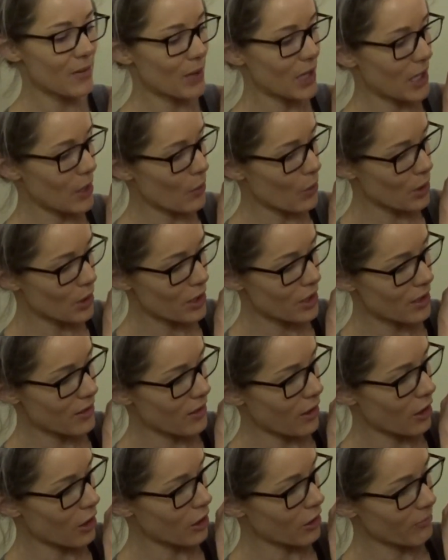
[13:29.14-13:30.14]
when I ordered
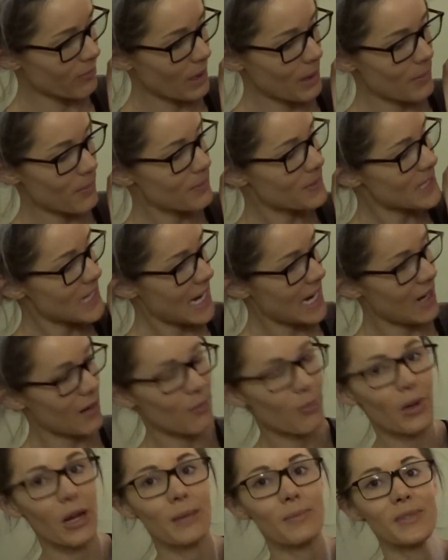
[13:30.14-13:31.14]
all of my
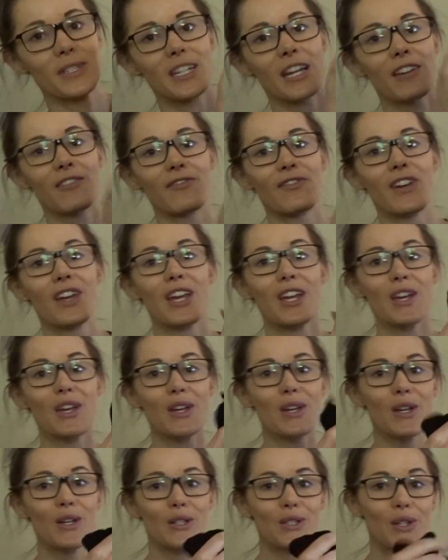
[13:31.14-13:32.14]
tan prep stuff
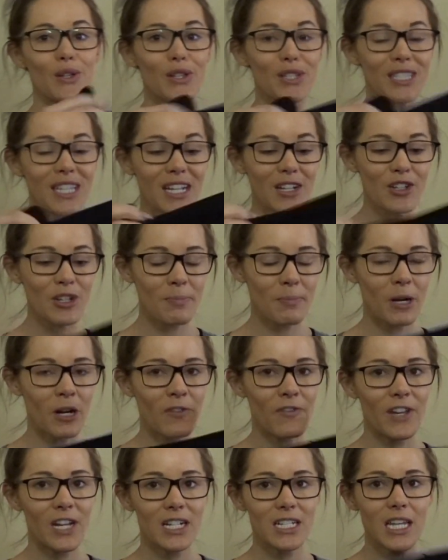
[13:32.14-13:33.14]
so this is actually
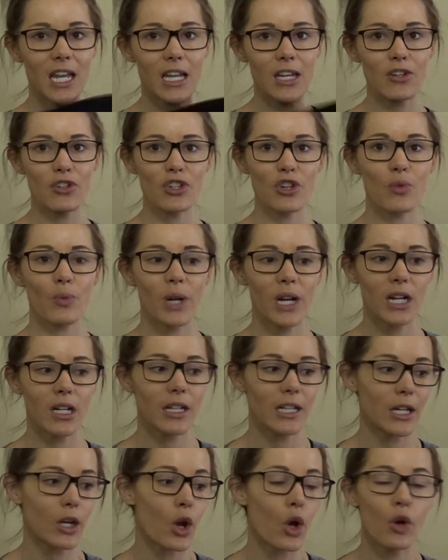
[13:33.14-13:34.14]
perfect I usually wear
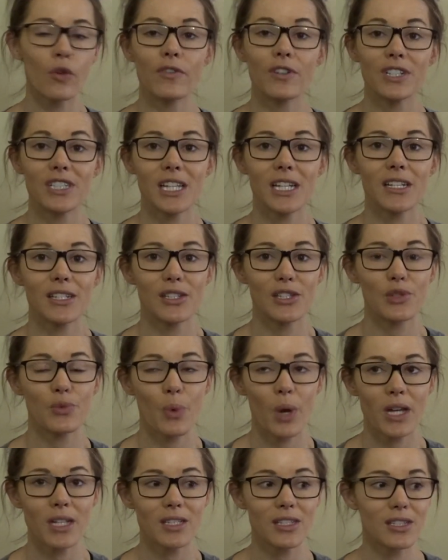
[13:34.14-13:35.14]
like oversized
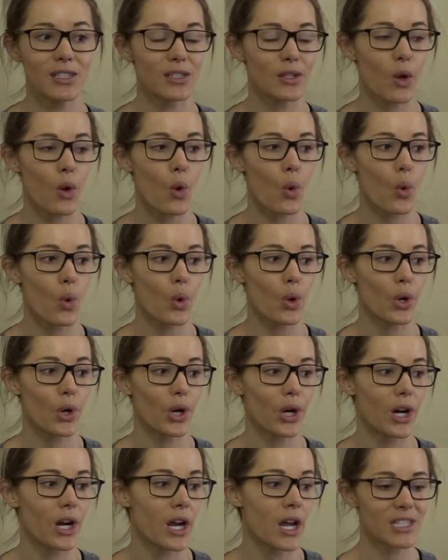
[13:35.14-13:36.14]
sweats
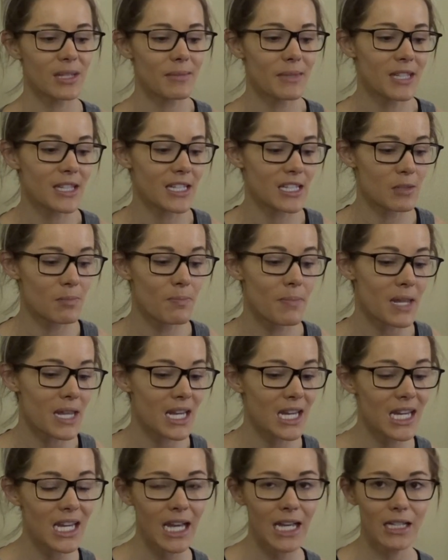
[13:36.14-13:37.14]
or something that's
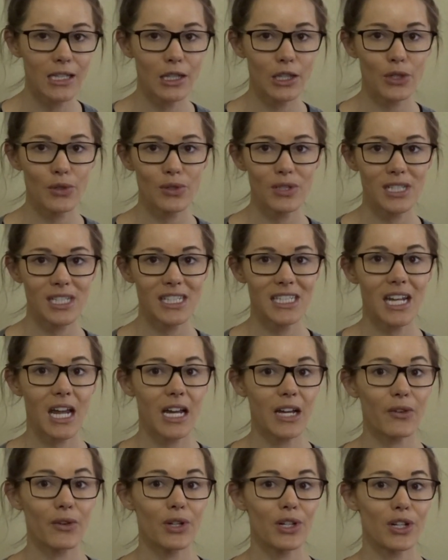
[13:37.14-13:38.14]
big and loose it's
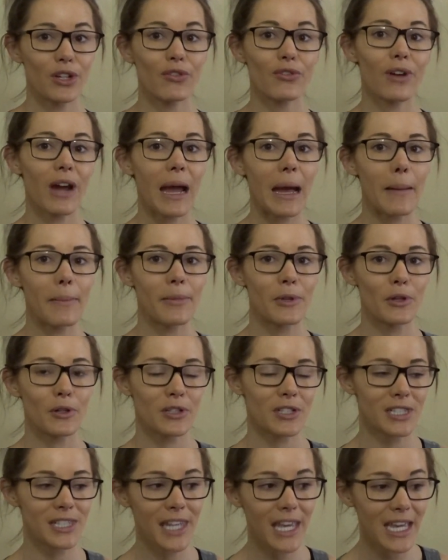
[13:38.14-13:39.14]
not going to grab your
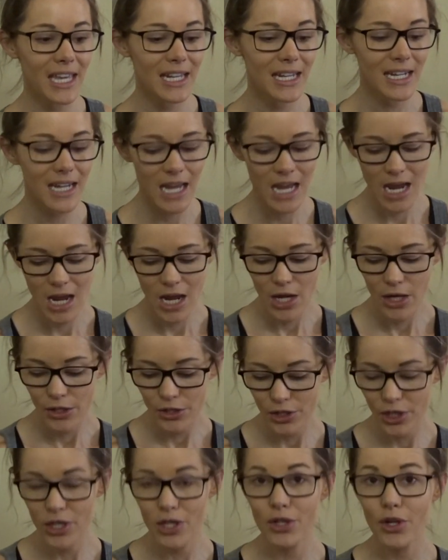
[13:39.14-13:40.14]
skin
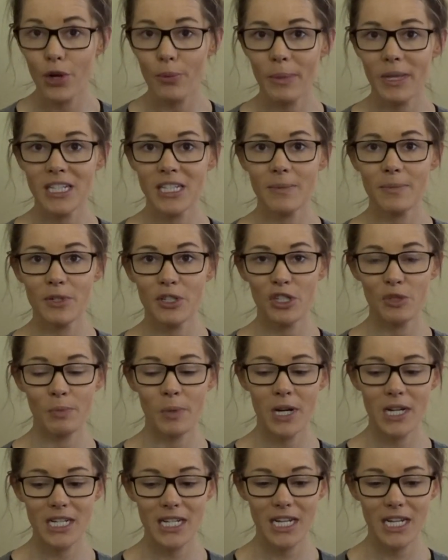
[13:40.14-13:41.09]
so that you don't mess up your spray